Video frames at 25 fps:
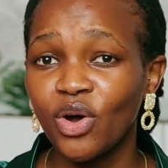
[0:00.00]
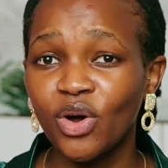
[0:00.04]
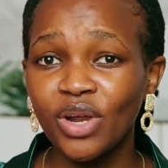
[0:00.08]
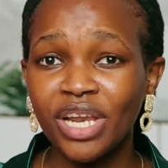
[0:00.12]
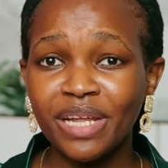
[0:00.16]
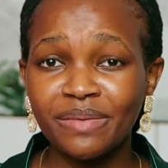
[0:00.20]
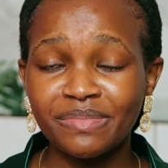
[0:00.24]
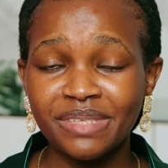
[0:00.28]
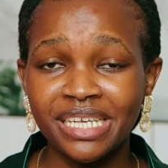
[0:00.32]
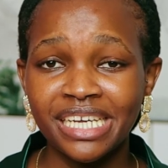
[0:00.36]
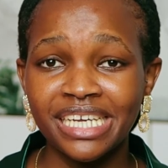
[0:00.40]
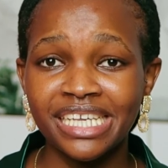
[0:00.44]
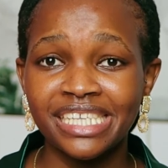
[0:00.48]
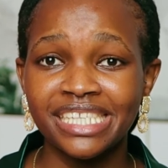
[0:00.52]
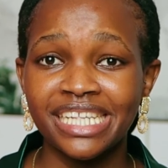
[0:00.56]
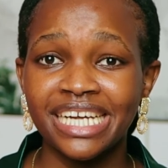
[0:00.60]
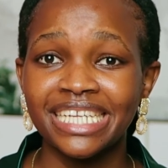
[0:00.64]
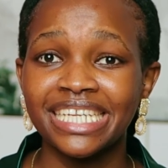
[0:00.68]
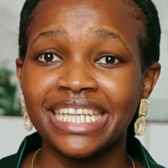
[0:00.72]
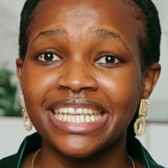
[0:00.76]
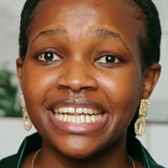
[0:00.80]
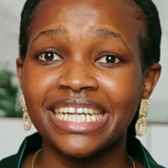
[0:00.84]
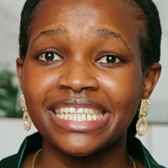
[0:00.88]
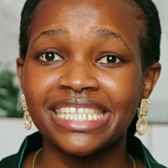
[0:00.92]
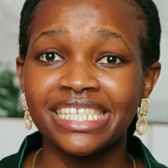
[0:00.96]
All I'm saying is
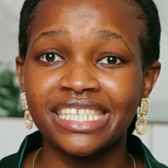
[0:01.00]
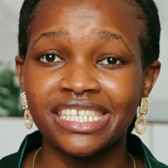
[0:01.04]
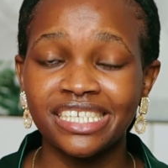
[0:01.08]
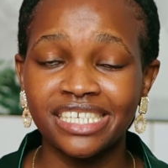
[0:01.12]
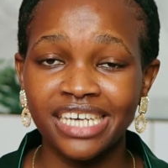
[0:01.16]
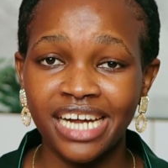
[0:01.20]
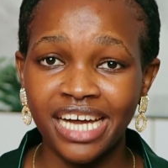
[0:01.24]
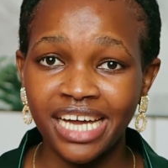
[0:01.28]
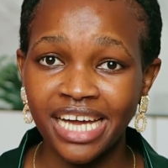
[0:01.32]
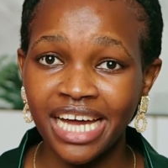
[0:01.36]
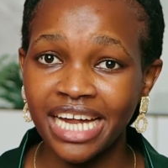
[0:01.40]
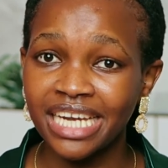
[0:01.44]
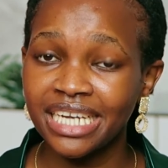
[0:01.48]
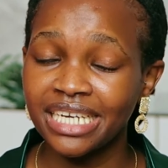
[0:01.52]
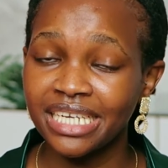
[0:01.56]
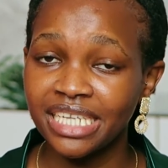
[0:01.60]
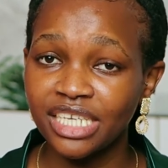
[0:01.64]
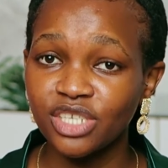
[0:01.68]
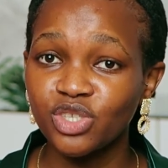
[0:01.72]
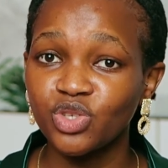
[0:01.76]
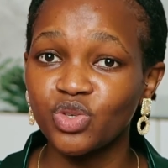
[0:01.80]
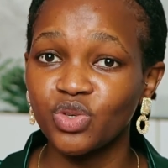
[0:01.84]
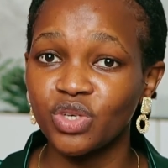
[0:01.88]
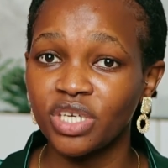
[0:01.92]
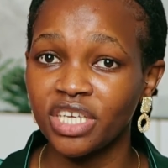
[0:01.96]
that let's try at
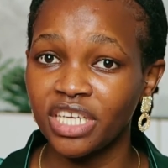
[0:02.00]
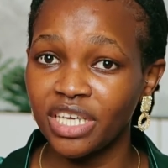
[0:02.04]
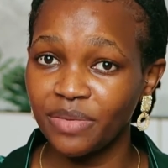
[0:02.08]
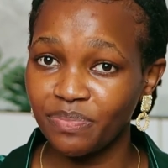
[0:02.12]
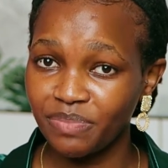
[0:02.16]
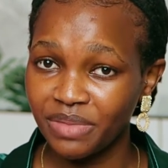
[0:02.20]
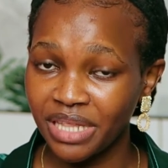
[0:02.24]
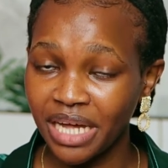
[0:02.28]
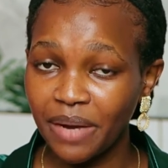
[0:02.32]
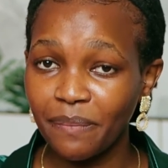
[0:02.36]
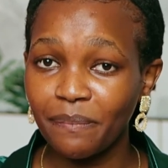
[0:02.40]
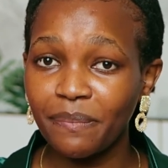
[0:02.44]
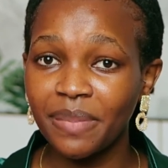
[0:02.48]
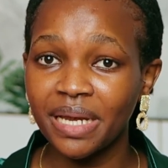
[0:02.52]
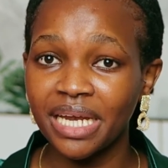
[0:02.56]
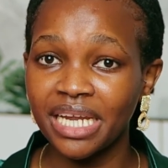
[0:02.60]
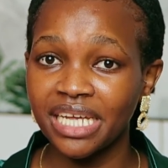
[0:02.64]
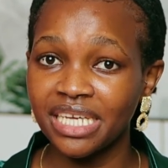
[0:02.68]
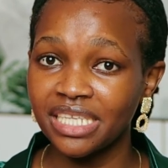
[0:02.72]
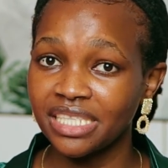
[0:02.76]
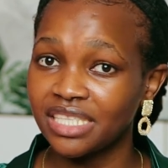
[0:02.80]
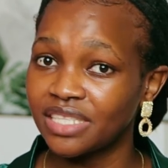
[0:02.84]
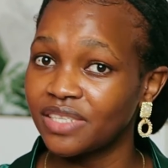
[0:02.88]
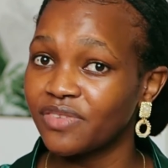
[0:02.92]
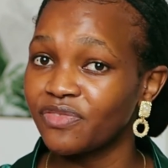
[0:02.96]
least to keep that
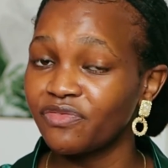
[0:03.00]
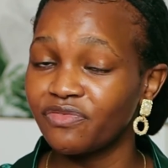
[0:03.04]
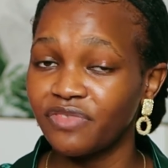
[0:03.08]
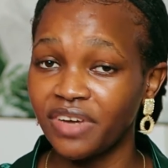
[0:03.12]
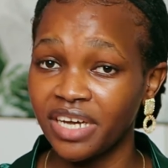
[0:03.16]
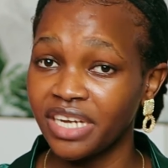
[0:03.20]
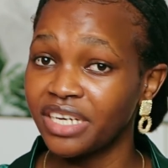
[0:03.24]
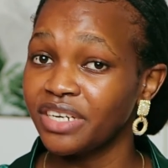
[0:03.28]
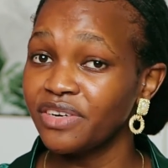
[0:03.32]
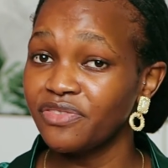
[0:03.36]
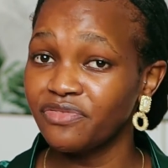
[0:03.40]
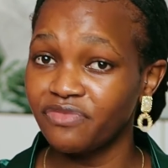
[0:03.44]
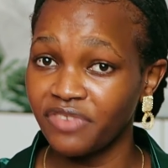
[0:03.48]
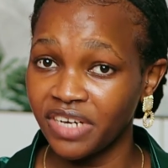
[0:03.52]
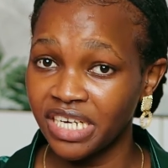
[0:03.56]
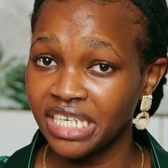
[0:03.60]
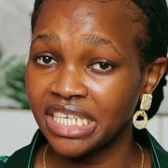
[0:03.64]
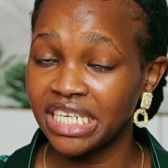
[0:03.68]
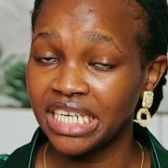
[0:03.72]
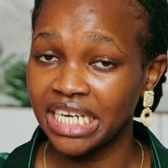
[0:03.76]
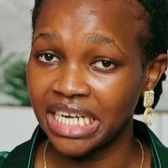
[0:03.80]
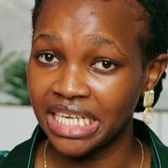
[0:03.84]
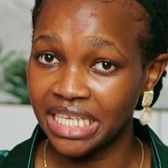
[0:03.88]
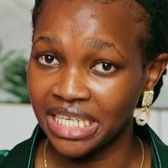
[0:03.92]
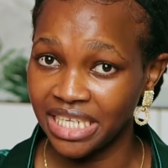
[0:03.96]
place very,
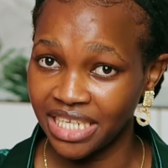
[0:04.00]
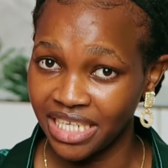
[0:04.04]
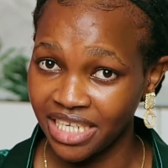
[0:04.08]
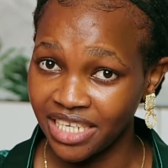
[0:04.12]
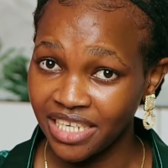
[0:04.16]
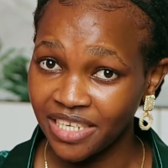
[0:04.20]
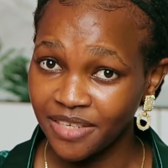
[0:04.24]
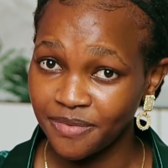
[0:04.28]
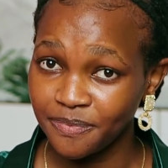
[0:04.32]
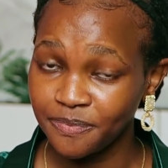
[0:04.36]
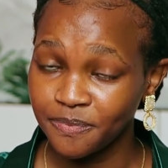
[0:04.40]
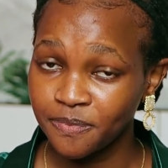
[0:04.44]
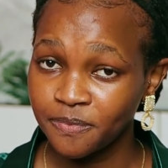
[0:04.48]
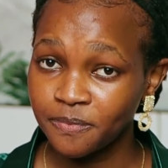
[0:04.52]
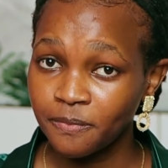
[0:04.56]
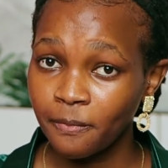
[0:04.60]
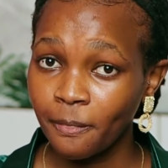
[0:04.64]
very clean.